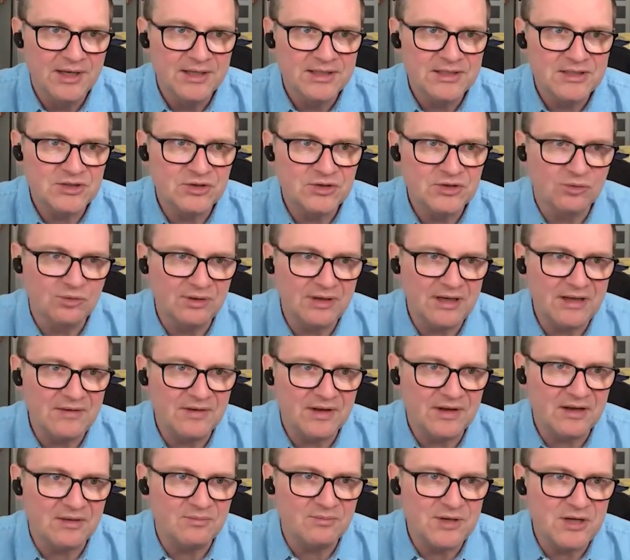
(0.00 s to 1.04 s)
Certainly the
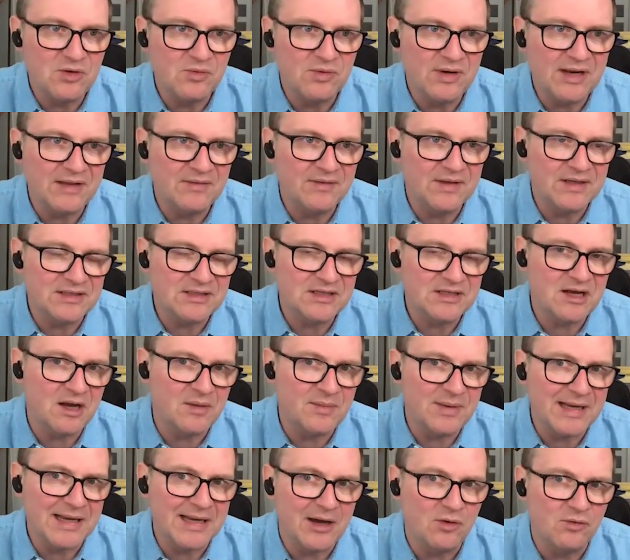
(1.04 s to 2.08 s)
computing that's
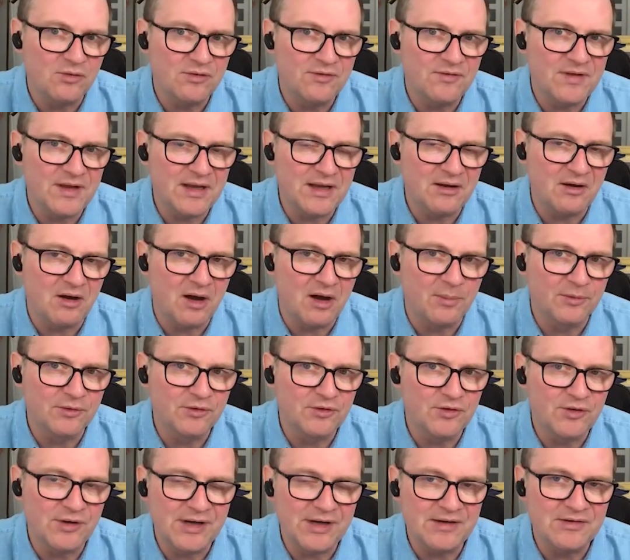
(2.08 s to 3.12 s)
coming out, the
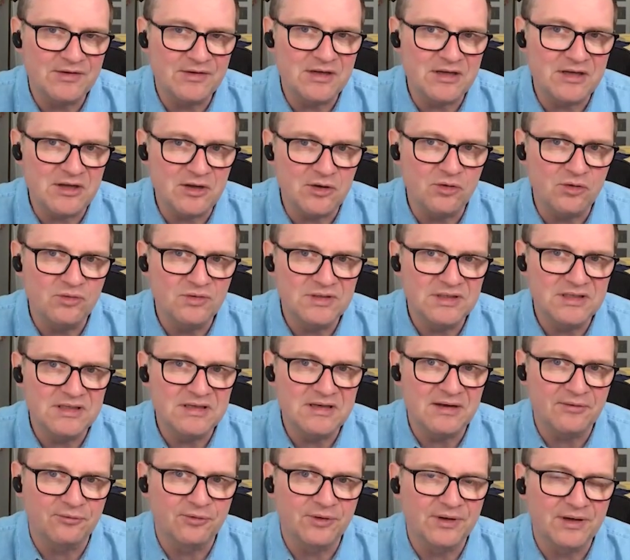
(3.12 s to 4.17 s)
opportunity to use
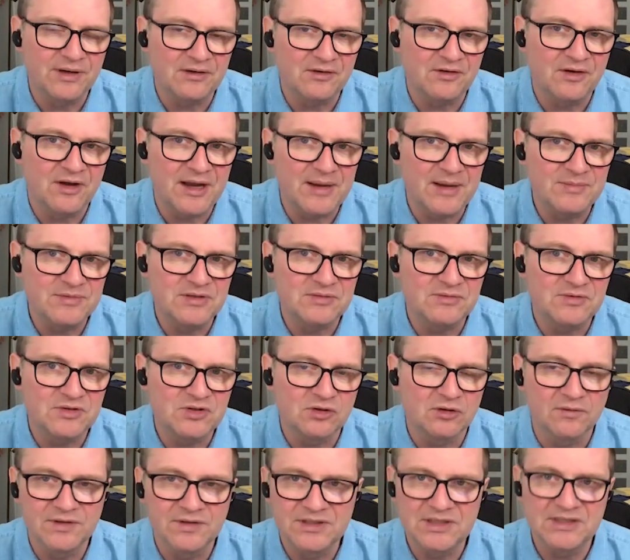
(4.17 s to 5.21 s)
different types of
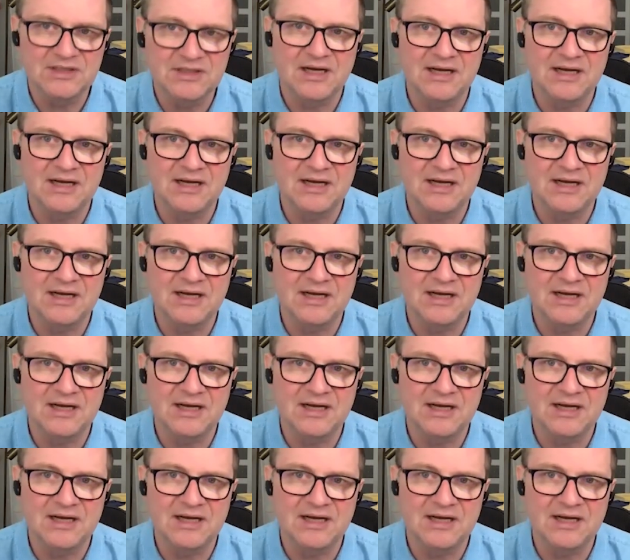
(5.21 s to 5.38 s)
services.